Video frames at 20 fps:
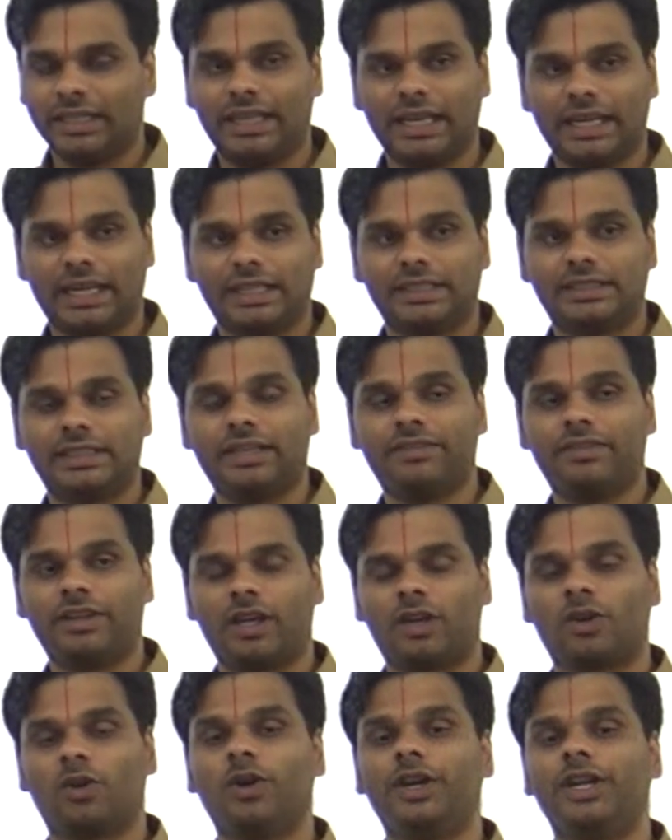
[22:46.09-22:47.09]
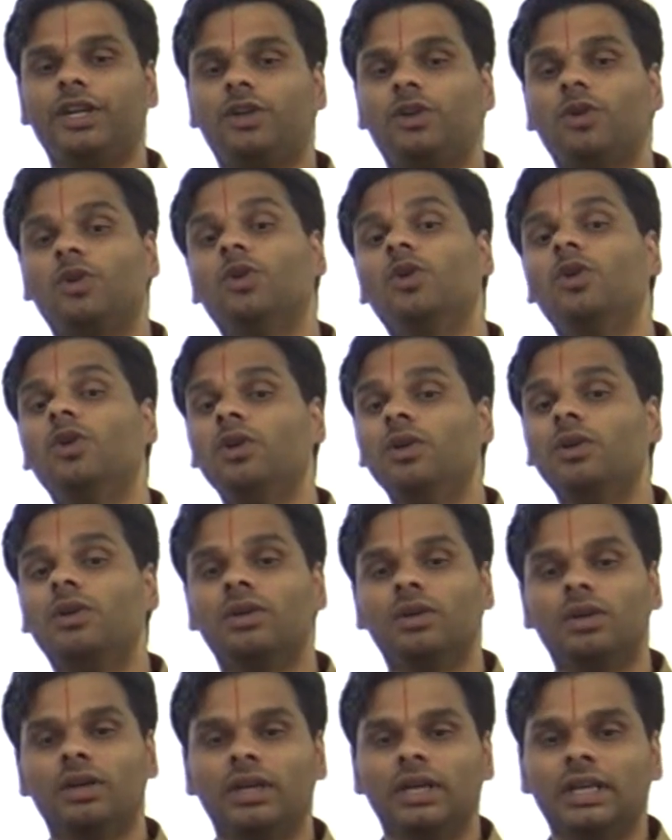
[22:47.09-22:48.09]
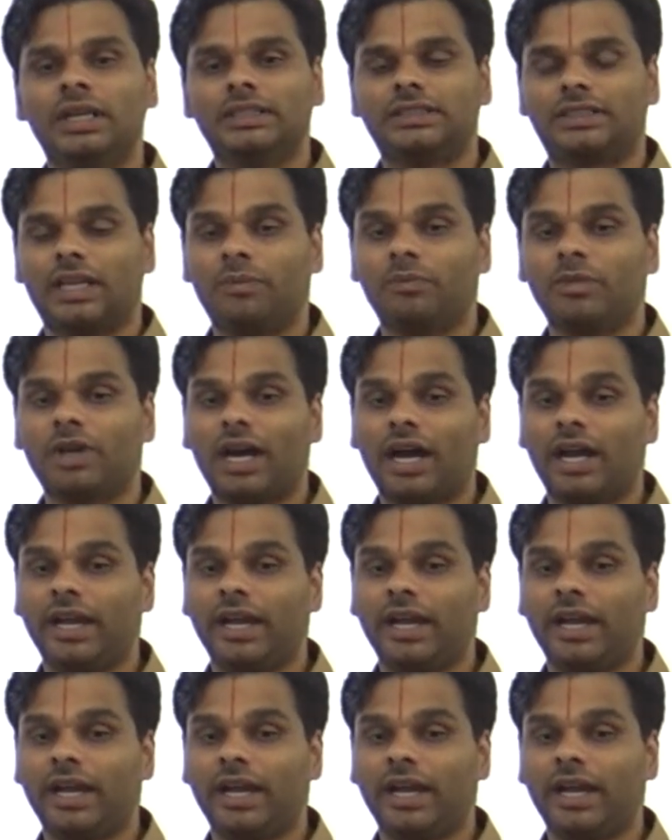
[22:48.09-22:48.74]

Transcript: they can say we are going to do some